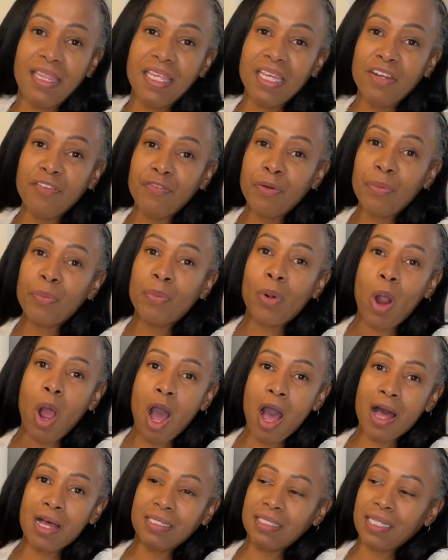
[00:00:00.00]
then from
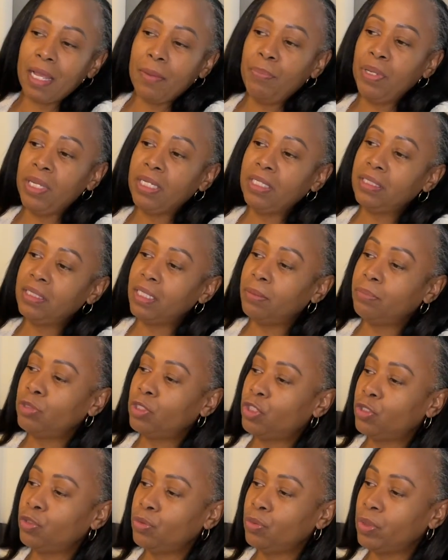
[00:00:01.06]
Ross, I picked up
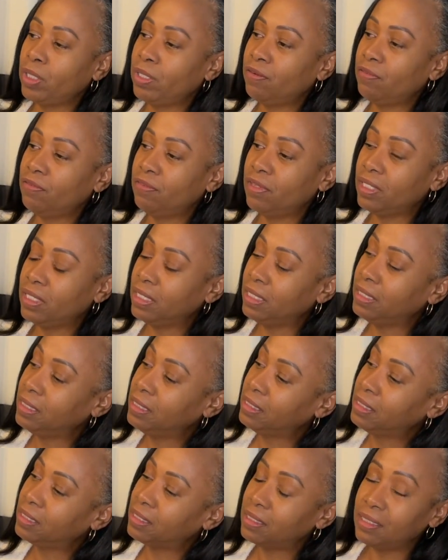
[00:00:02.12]
two of
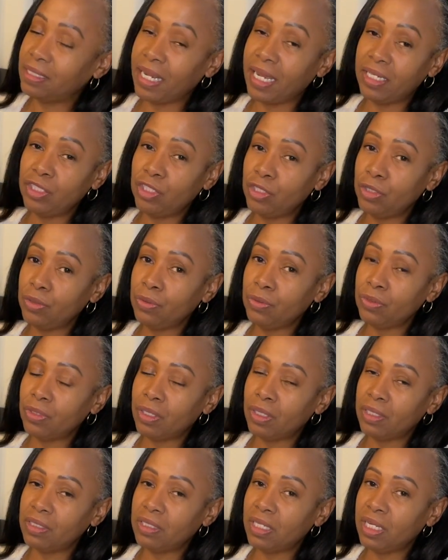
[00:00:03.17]
these statues. Are
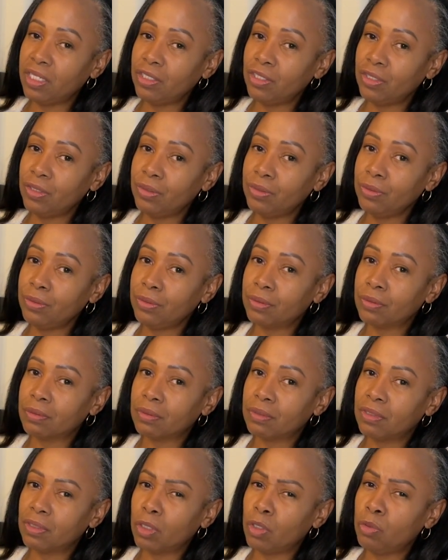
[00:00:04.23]
they statues?
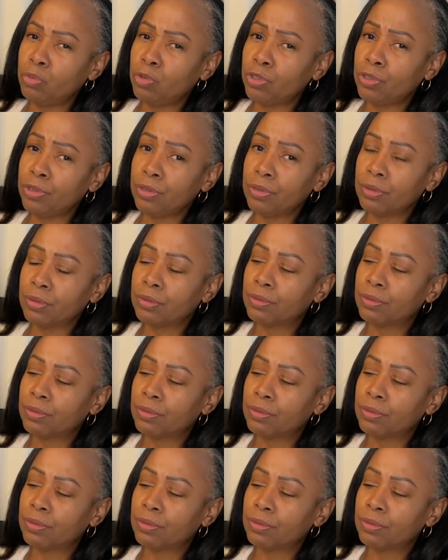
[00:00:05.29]
Sculptures?